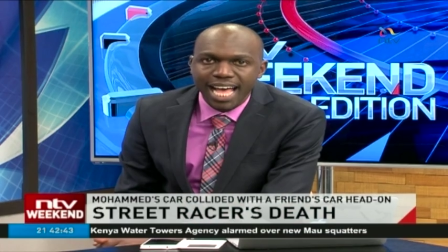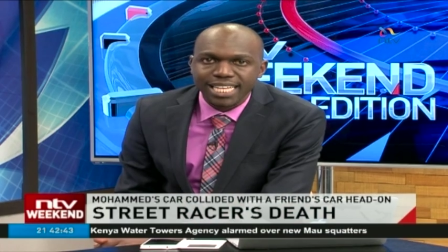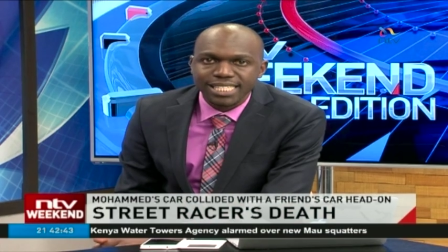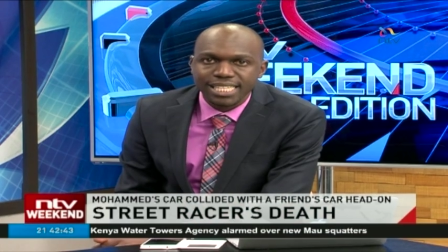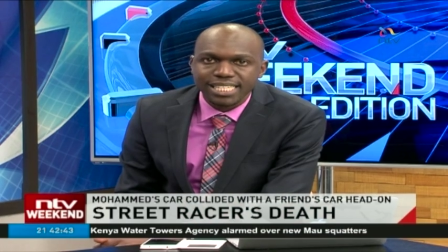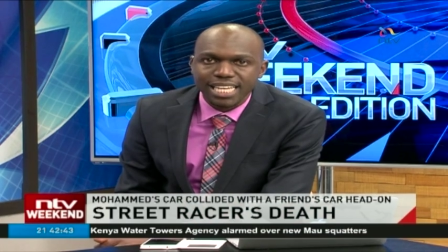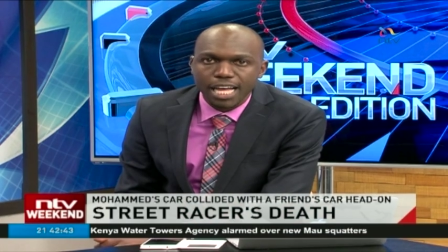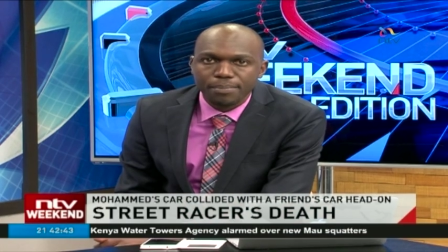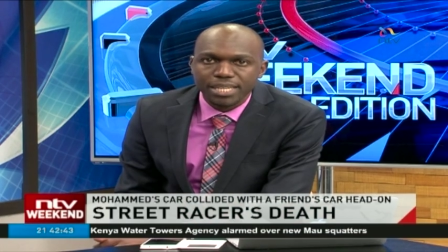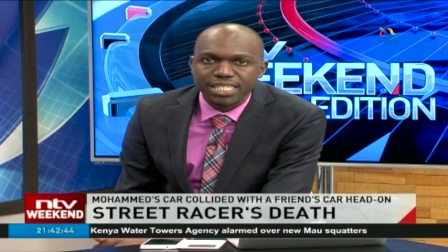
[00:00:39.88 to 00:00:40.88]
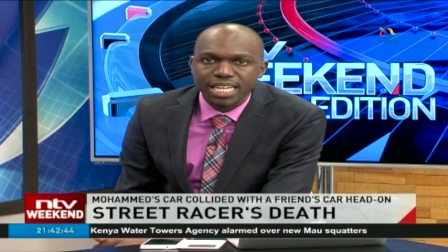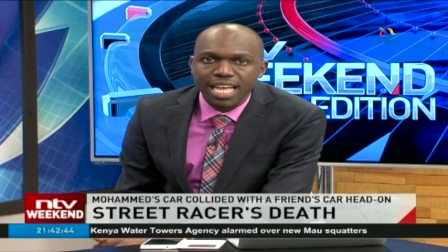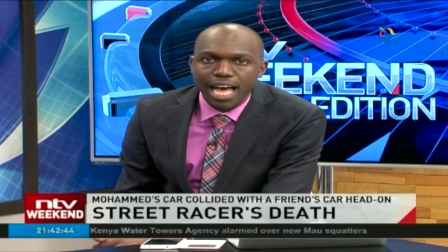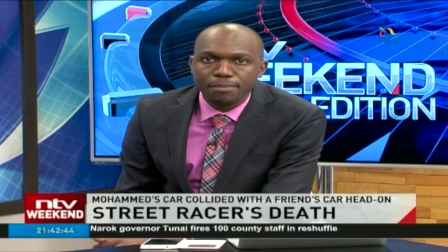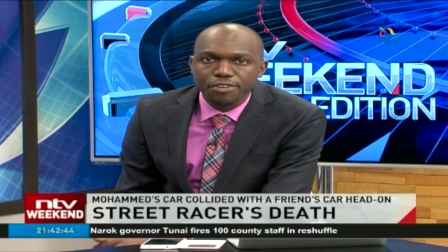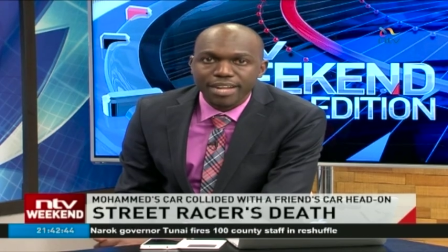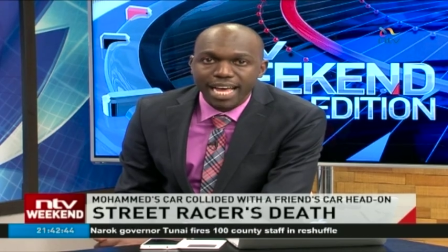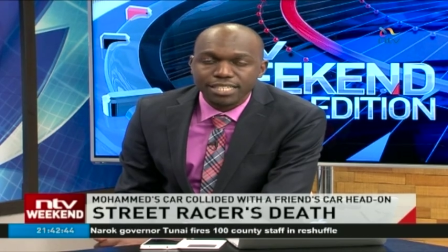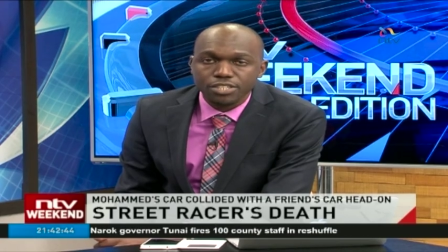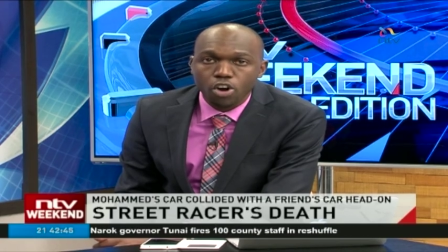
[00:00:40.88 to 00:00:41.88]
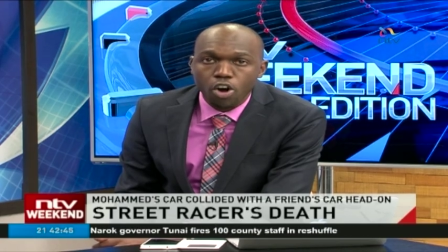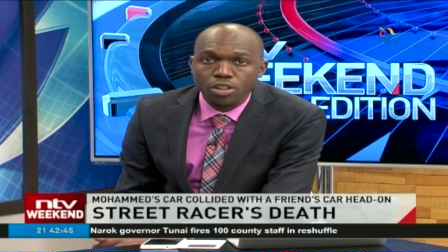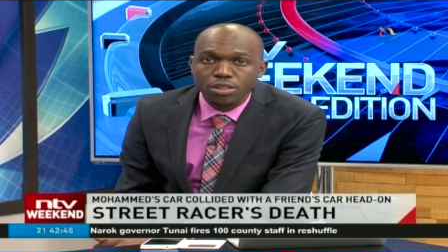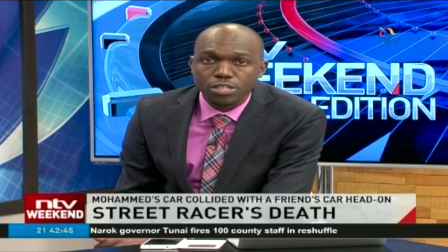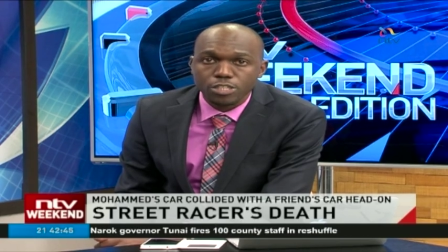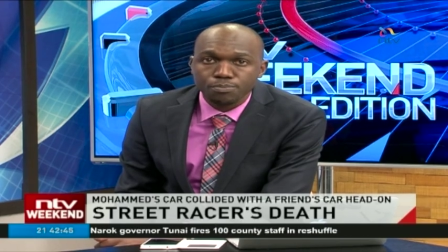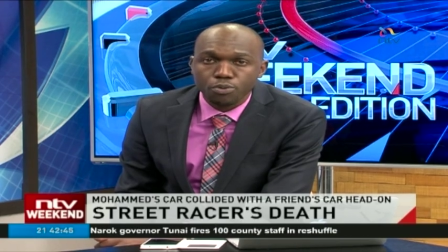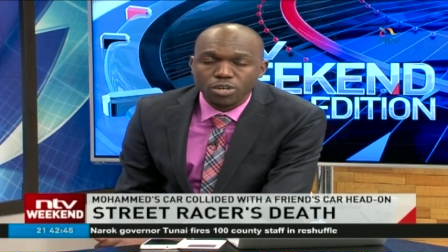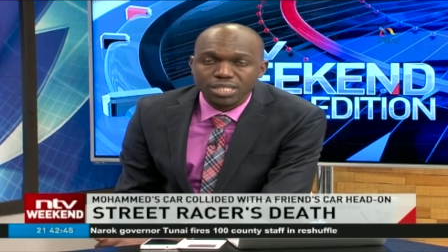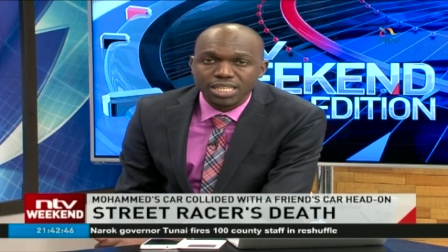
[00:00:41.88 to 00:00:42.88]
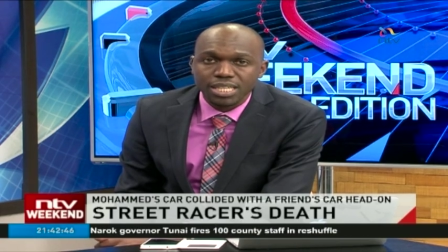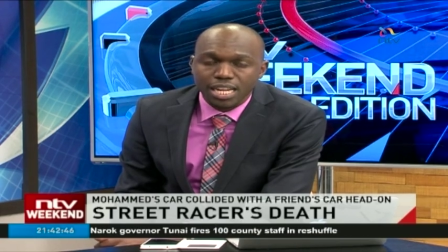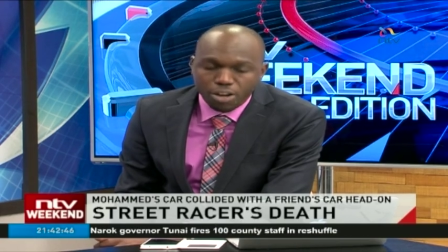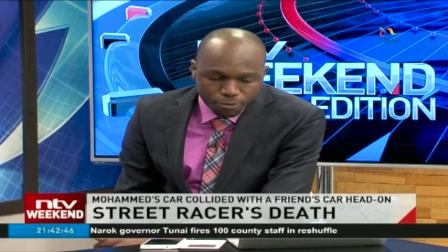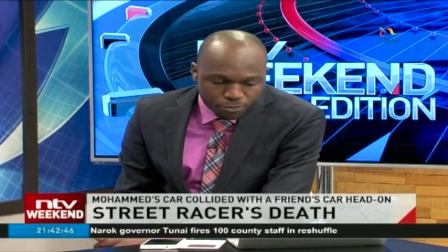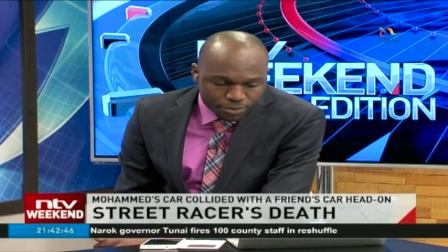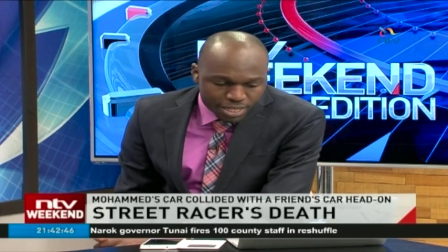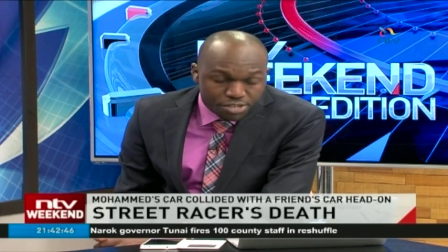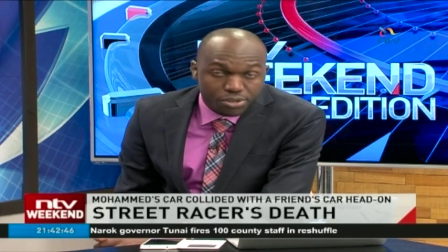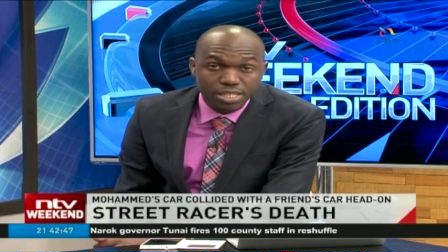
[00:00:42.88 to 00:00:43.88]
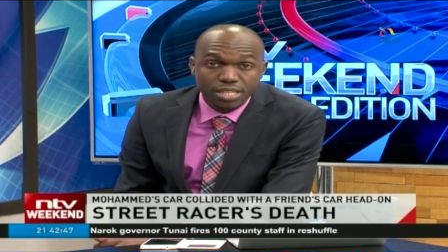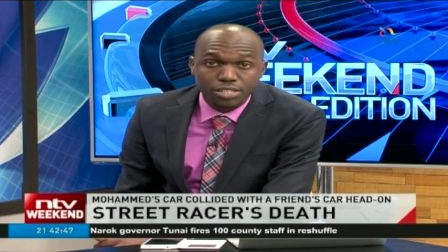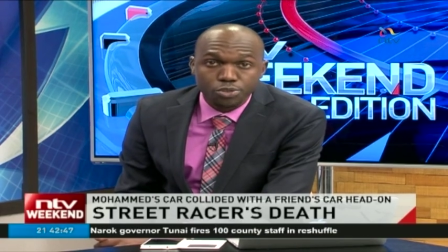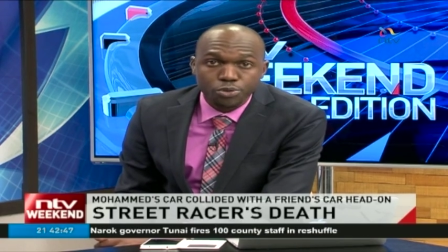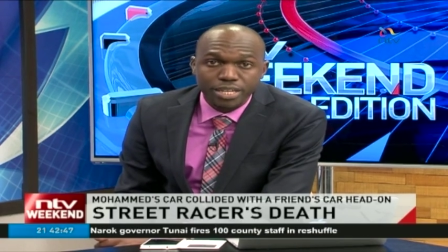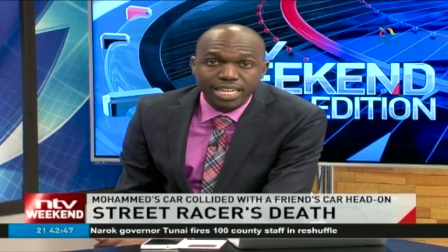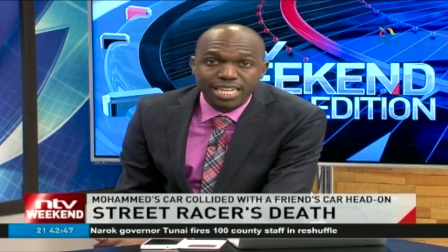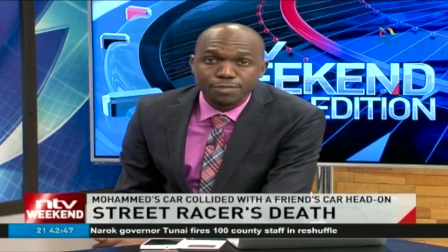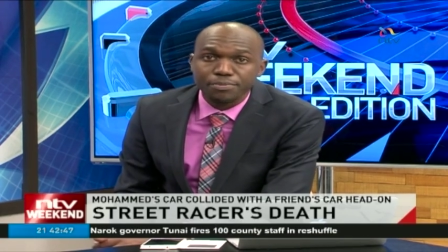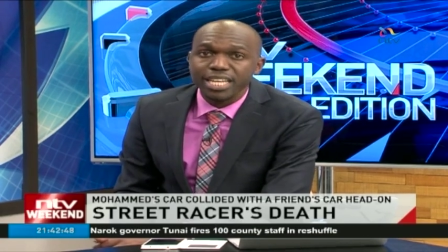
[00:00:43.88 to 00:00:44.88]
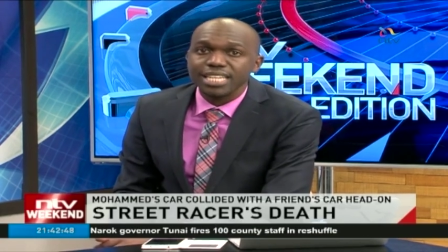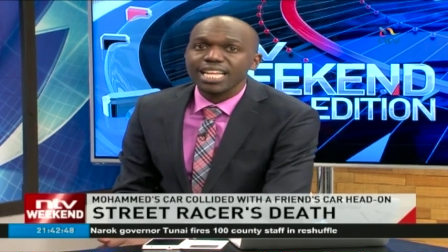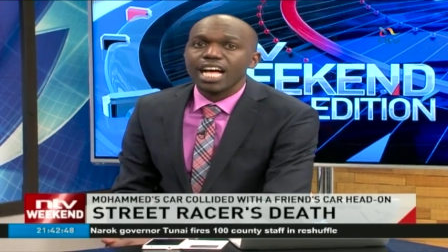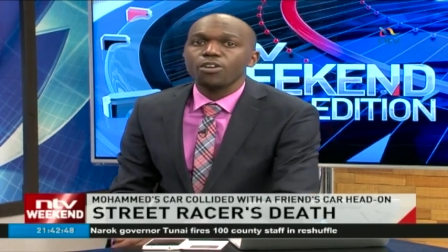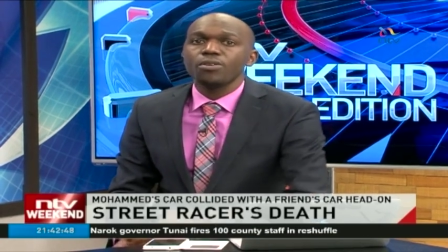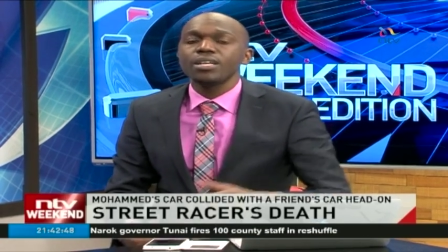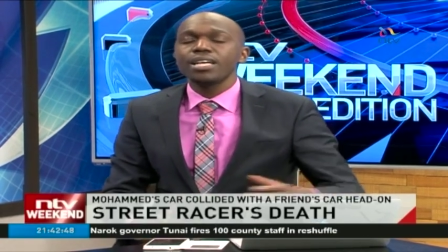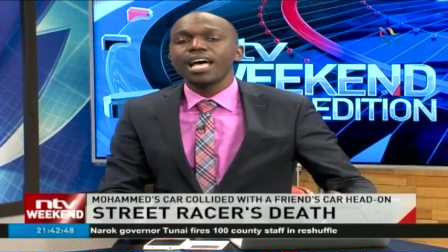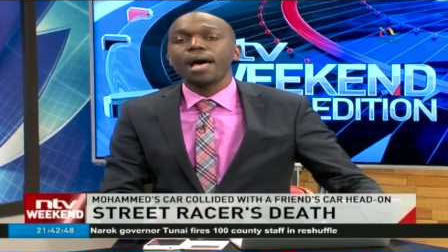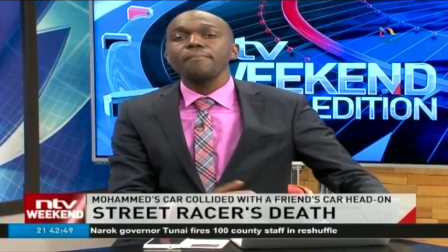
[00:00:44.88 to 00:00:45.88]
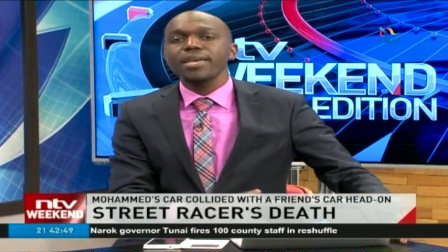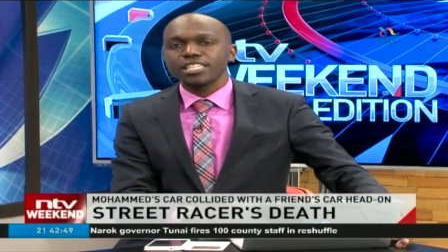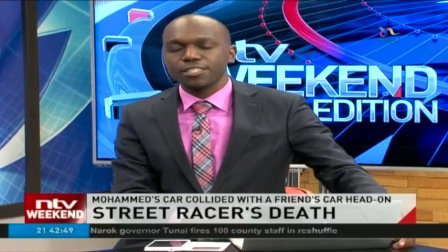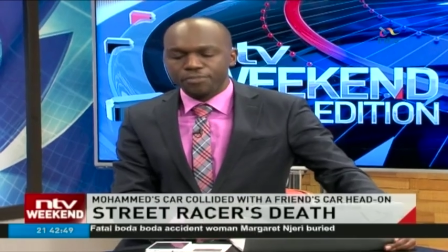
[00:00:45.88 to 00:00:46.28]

accident happened. Amir died on the spot. A lot of interest in the story. And let's bring in now Amir's